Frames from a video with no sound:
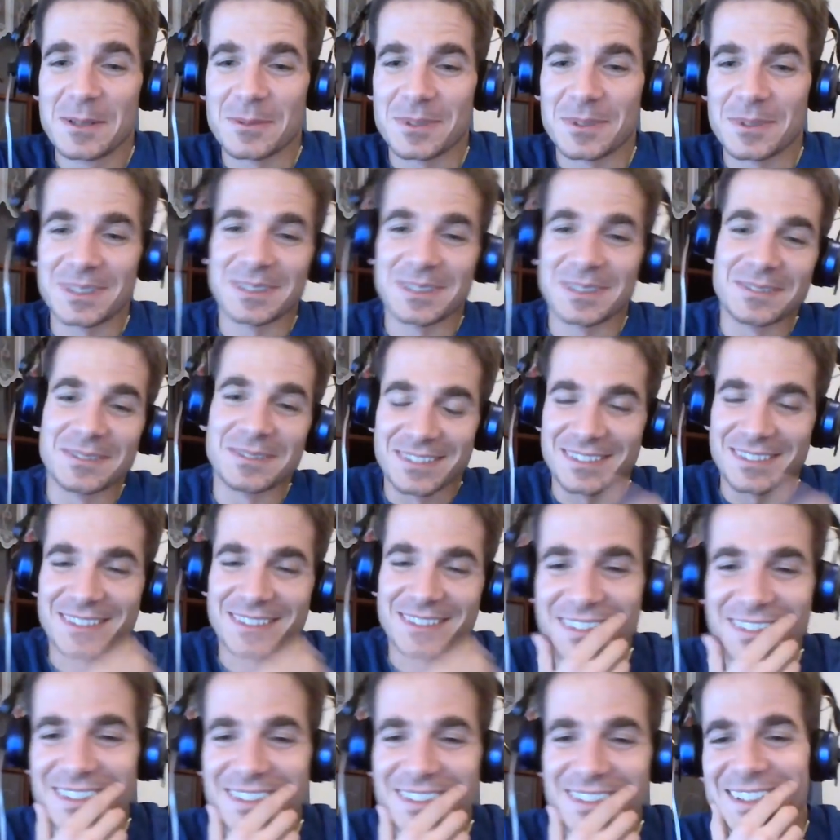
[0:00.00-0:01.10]
Well,
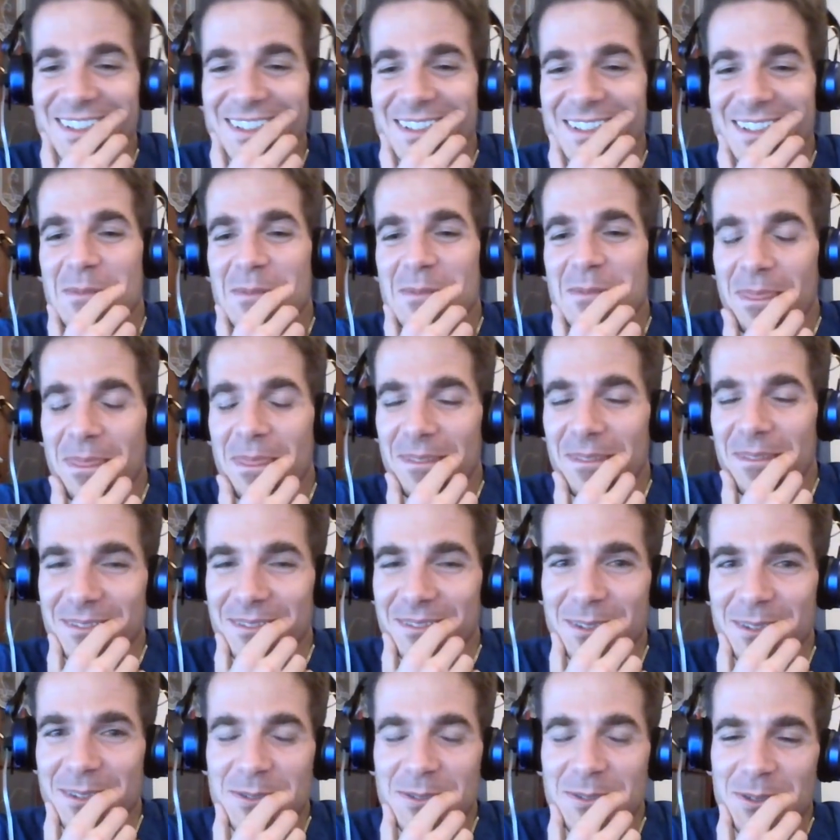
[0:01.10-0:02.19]

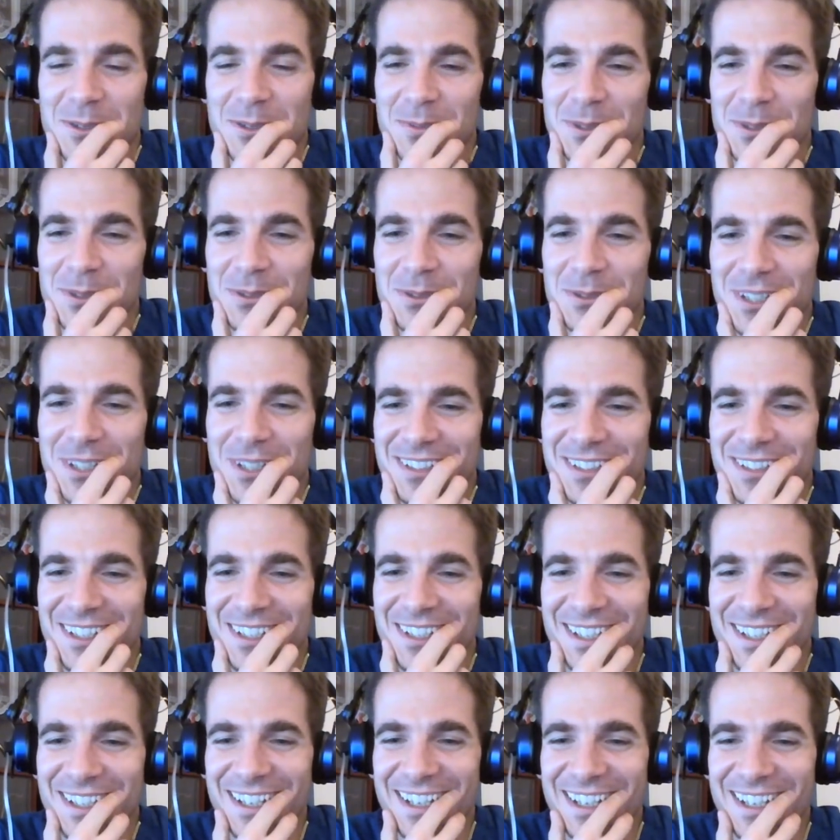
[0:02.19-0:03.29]
not sure what you can
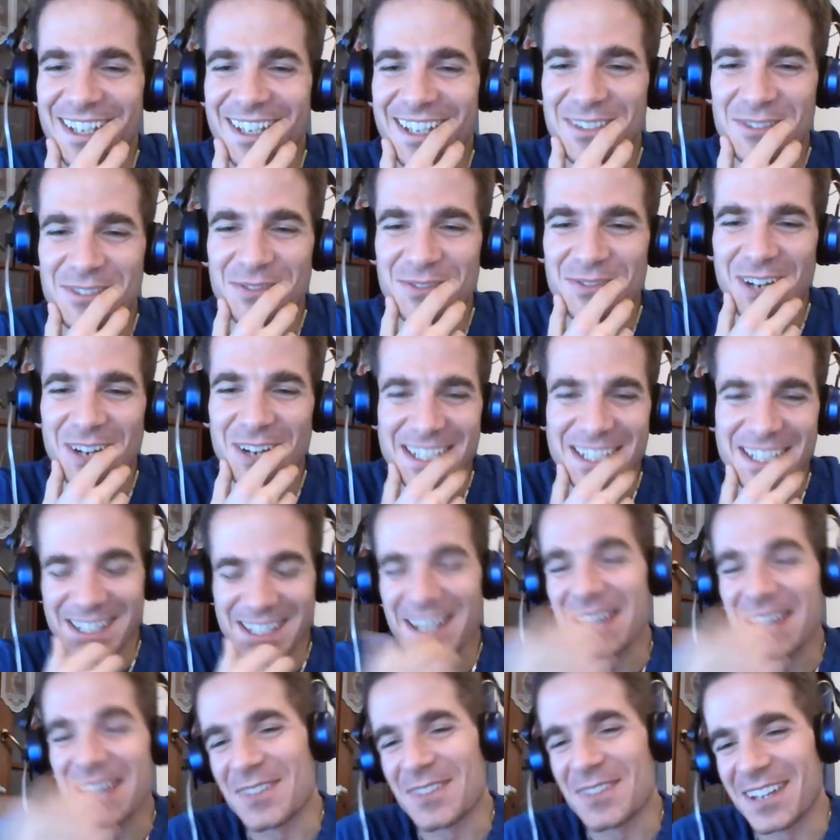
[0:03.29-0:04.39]
do for us.
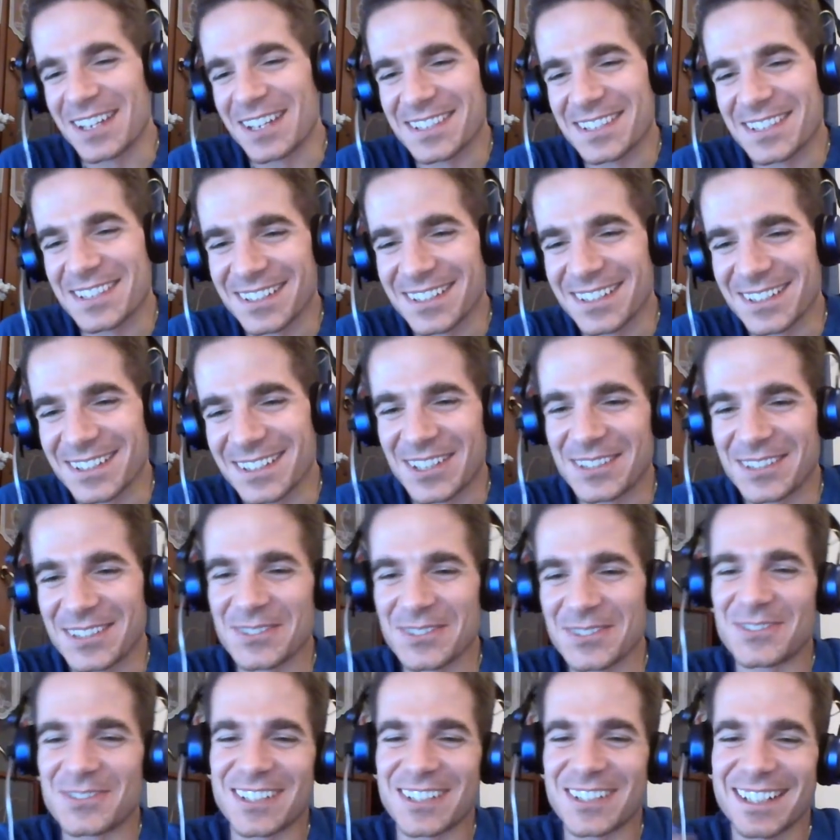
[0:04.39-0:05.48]
Anyway, it's a great
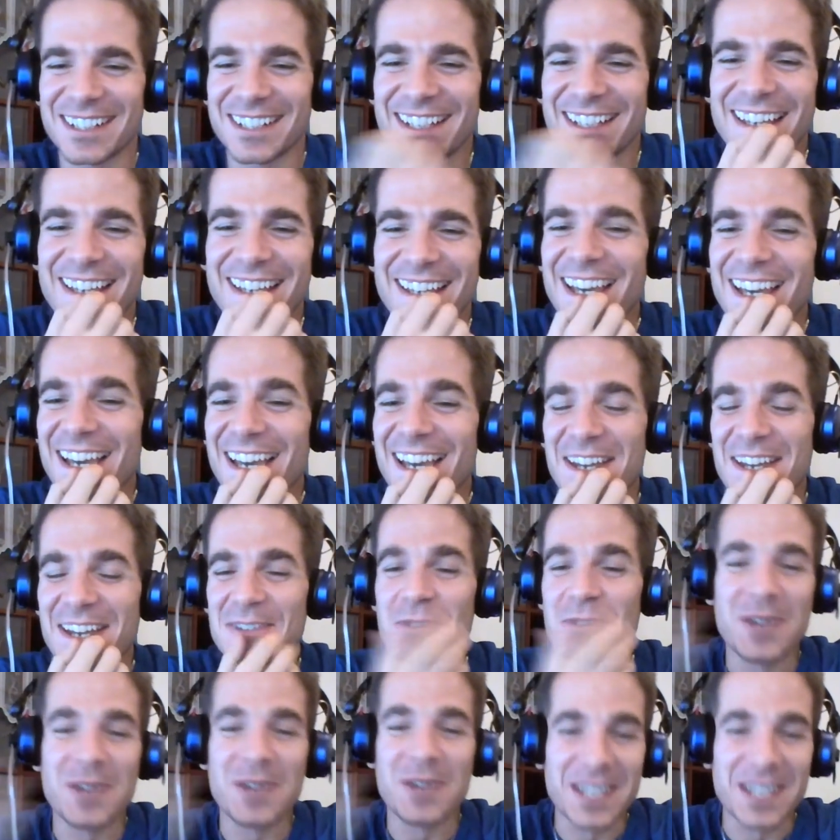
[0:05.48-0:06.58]
offer, and
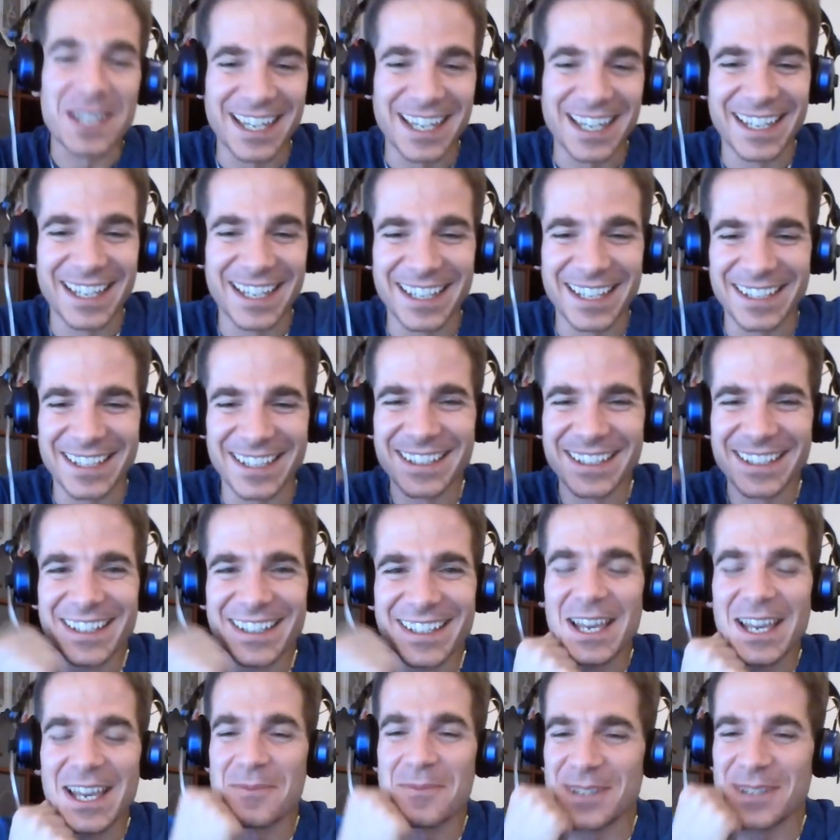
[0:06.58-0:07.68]
we
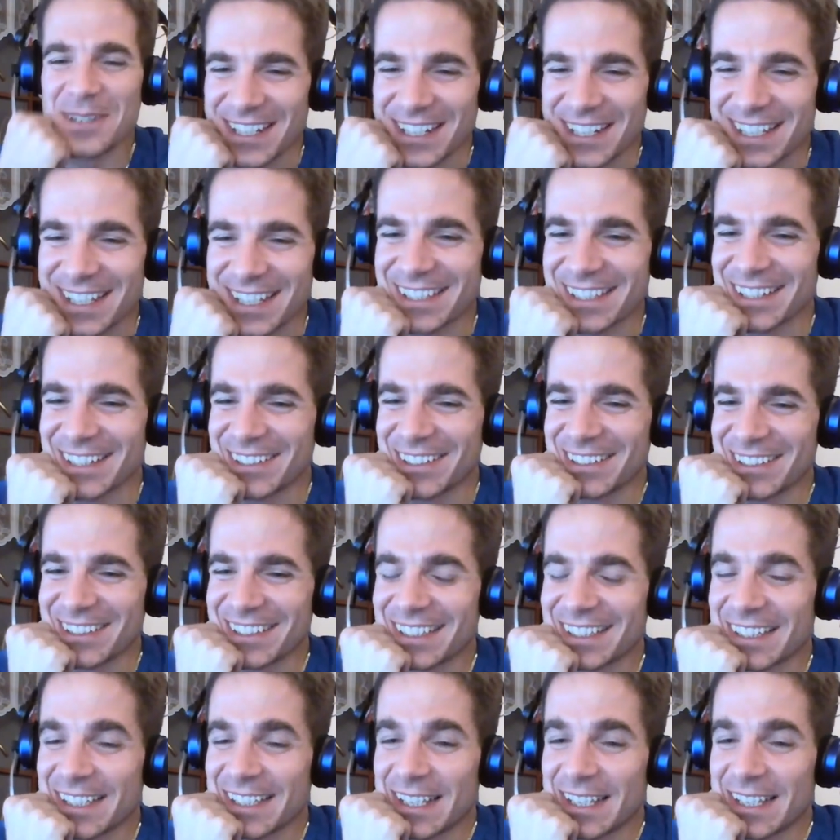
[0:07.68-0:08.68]
appreciate a lot.